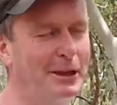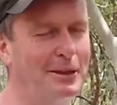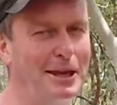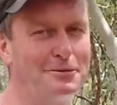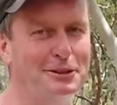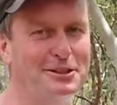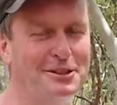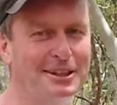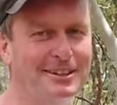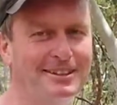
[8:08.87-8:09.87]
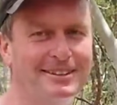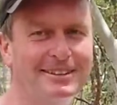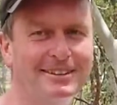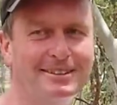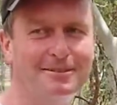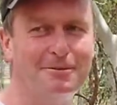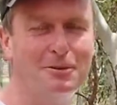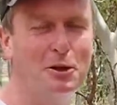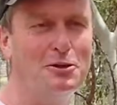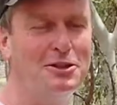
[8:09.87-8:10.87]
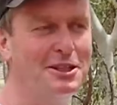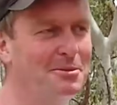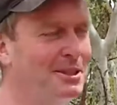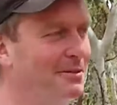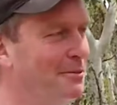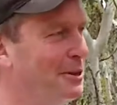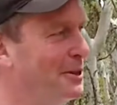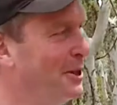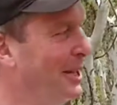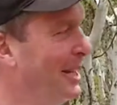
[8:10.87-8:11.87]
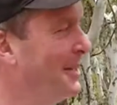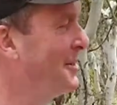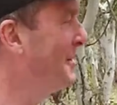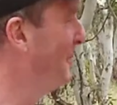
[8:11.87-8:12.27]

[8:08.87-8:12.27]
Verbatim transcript: Thanks for listening. Notice your tummy, feel your legs.